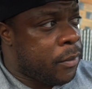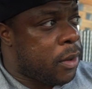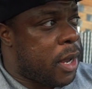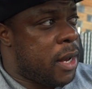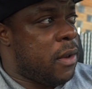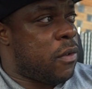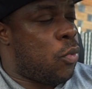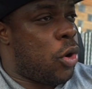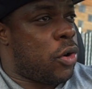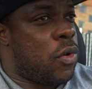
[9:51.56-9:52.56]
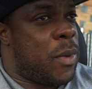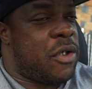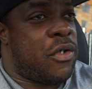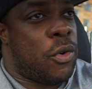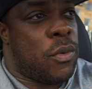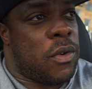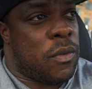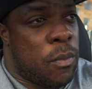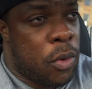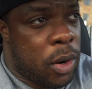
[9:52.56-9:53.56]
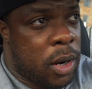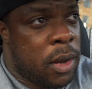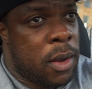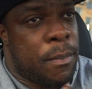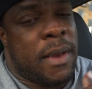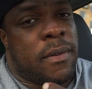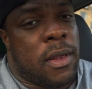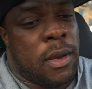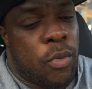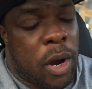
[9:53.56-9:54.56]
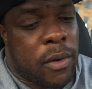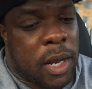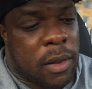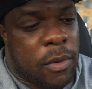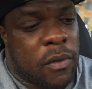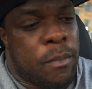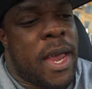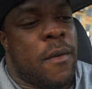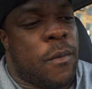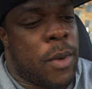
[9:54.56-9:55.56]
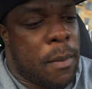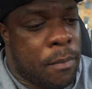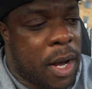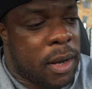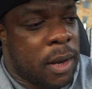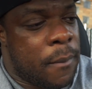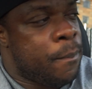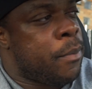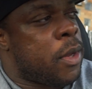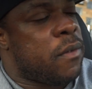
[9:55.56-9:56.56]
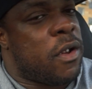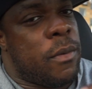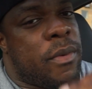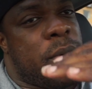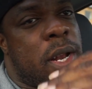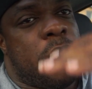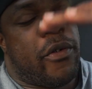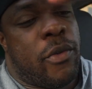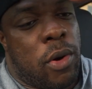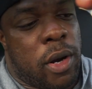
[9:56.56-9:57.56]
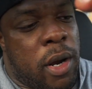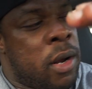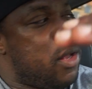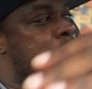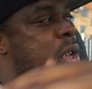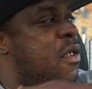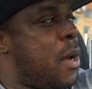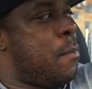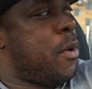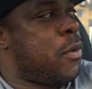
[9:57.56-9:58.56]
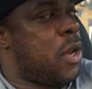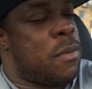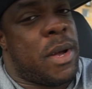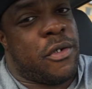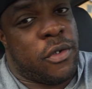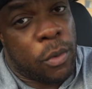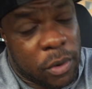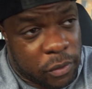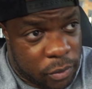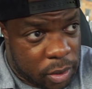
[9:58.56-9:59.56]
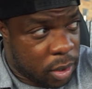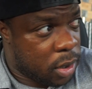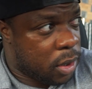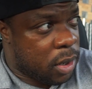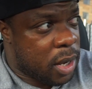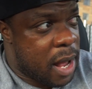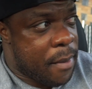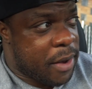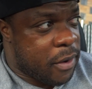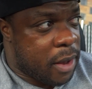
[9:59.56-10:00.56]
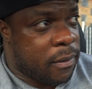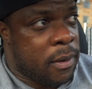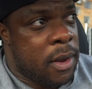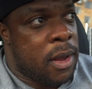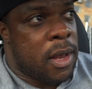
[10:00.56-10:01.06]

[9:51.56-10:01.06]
I need to work on my shoulders more. Basically, where I'll get the most bang for my buck in terms of getting stronger is by building up my shoulders stronger, not my chest.